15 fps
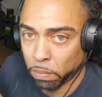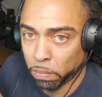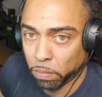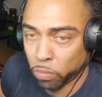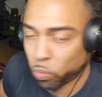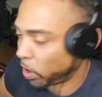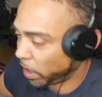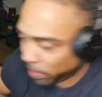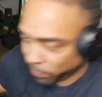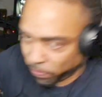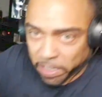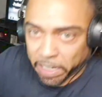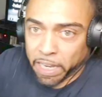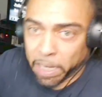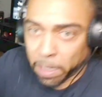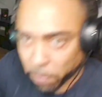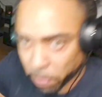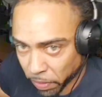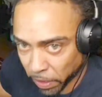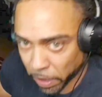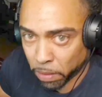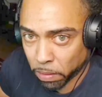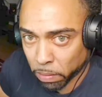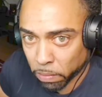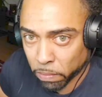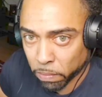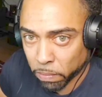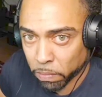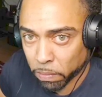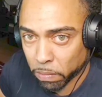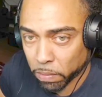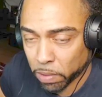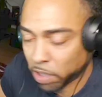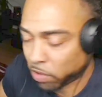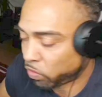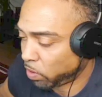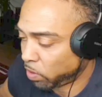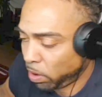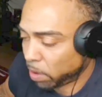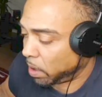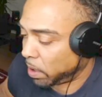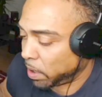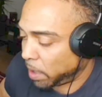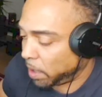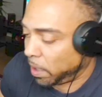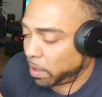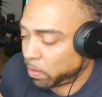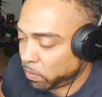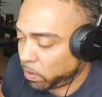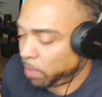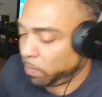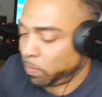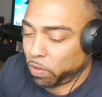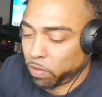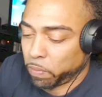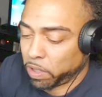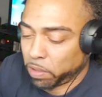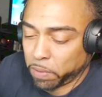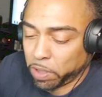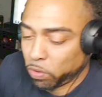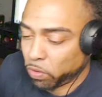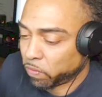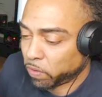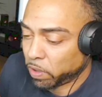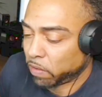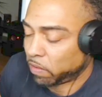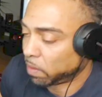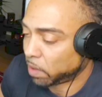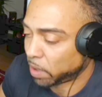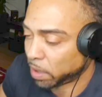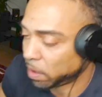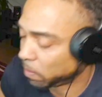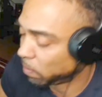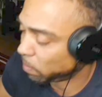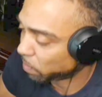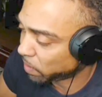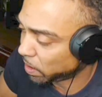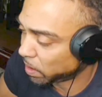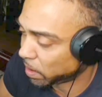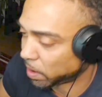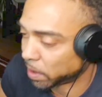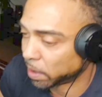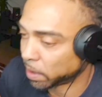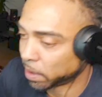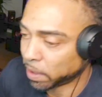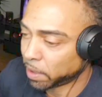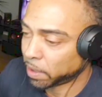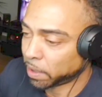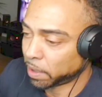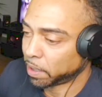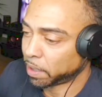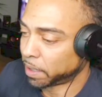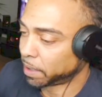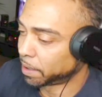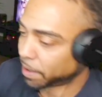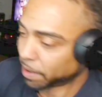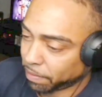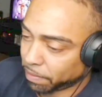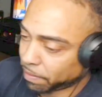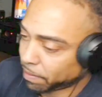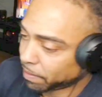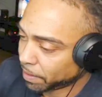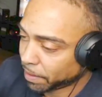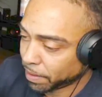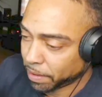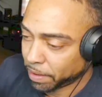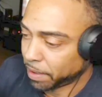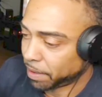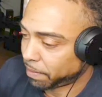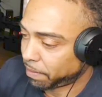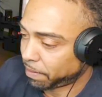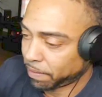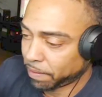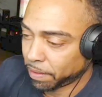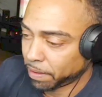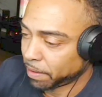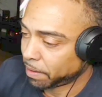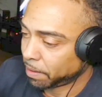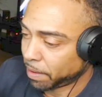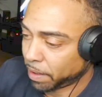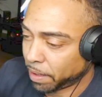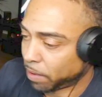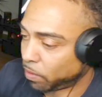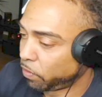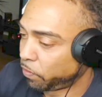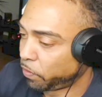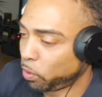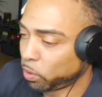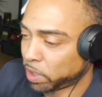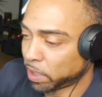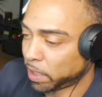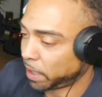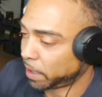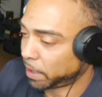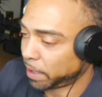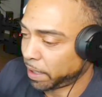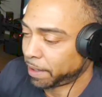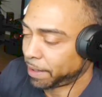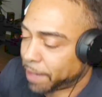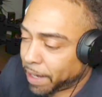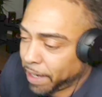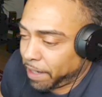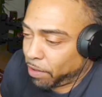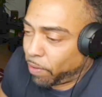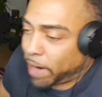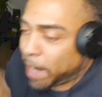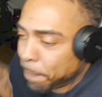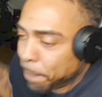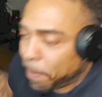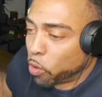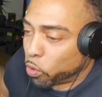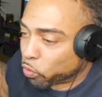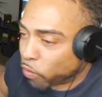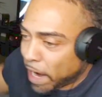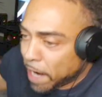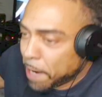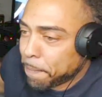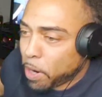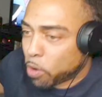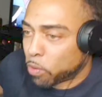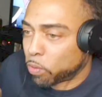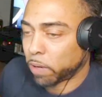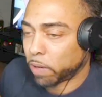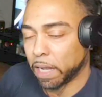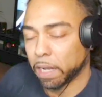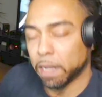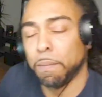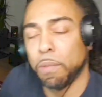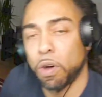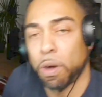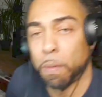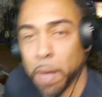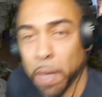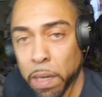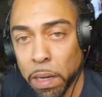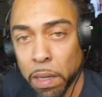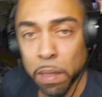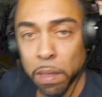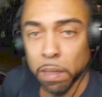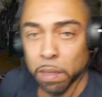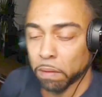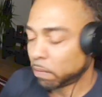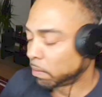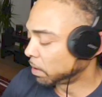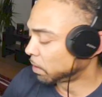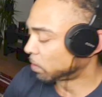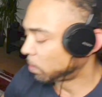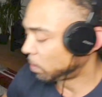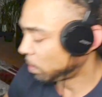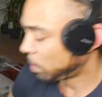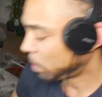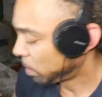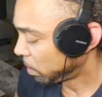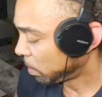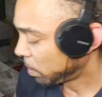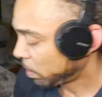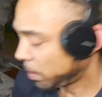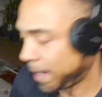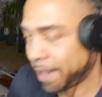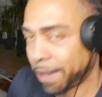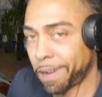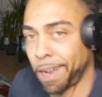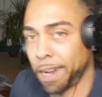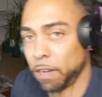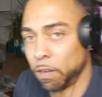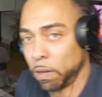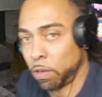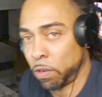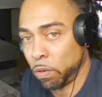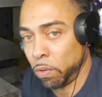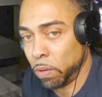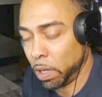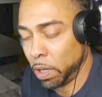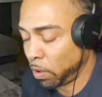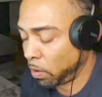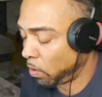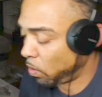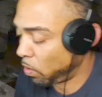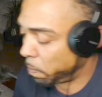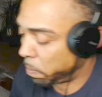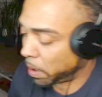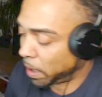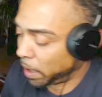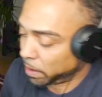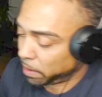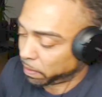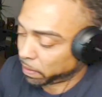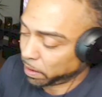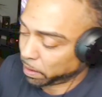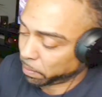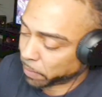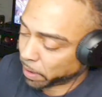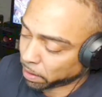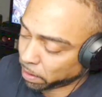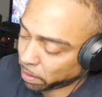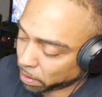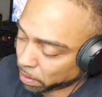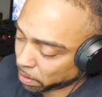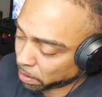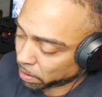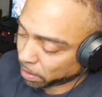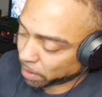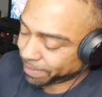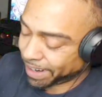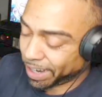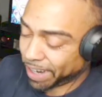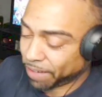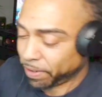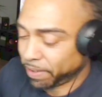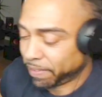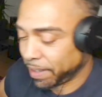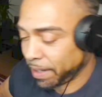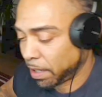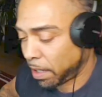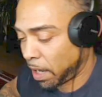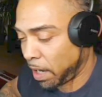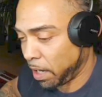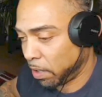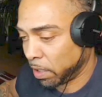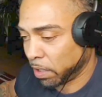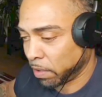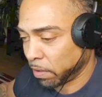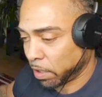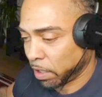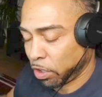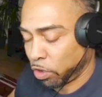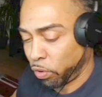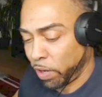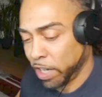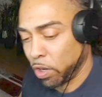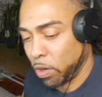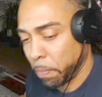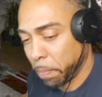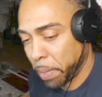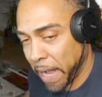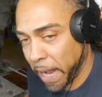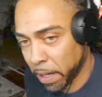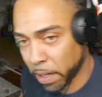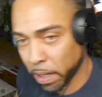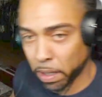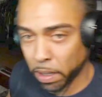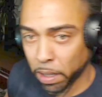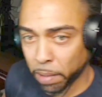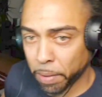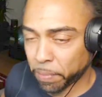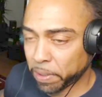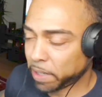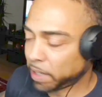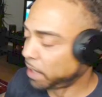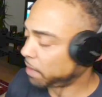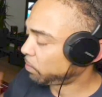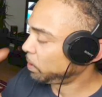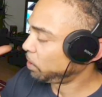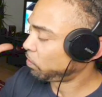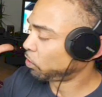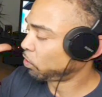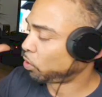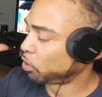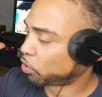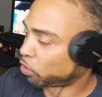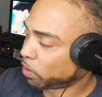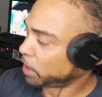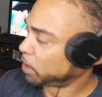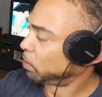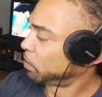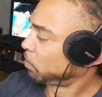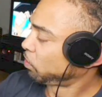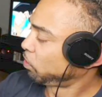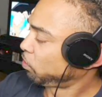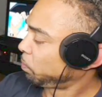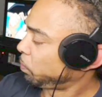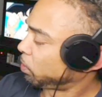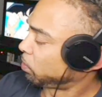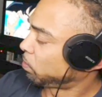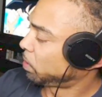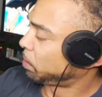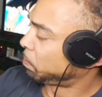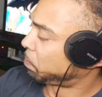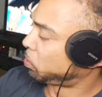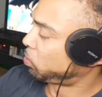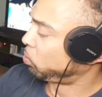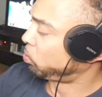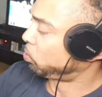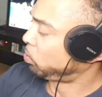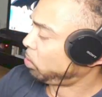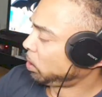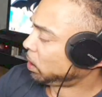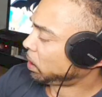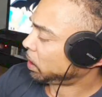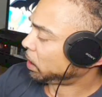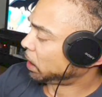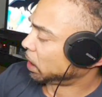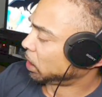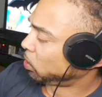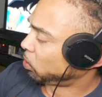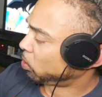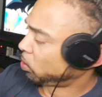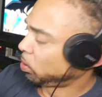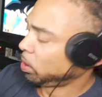whatever they think. It's wrong. Like the rainbow is meant to be universal. Like, you know what I'm saying? Like, who voted that they could take the rainbow? The rainbow. Like, come on, man. Real talk. Take a colour or two, not a whole bloody thing, man. That's like every single colour in the crayon pack. Remember the days we used all the crayons? You used to put a red, blue, yellow,